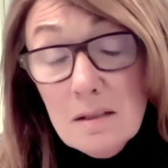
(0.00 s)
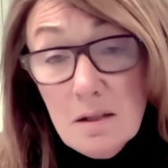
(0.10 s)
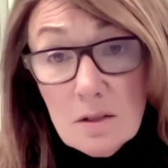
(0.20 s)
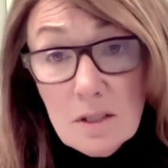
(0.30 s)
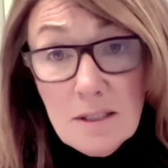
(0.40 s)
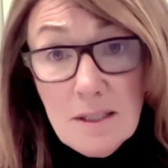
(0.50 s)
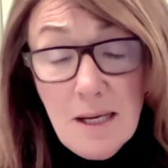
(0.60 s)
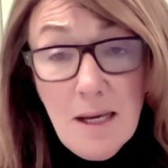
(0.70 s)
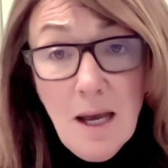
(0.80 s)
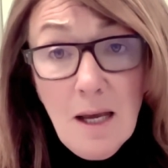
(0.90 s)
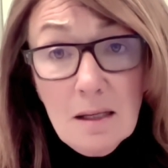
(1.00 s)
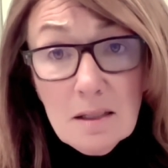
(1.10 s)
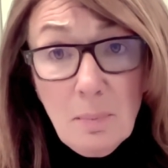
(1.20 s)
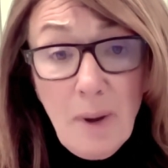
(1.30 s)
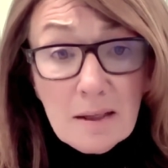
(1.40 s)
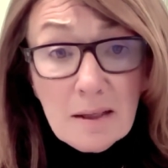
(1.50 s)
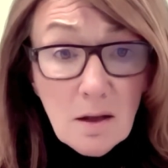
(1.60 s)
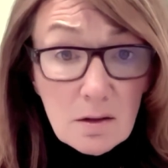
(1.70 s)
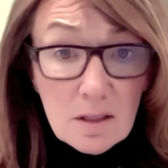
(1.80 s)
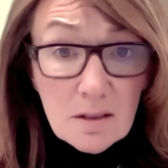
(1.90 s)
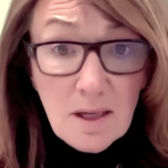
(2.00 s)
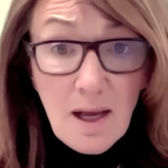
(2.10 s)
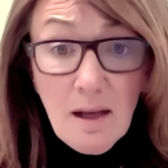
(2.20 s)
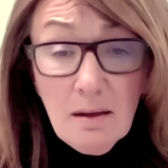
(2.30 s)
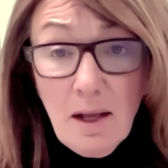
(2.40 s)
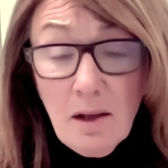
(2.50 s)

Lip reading: start to see is the banks starting to get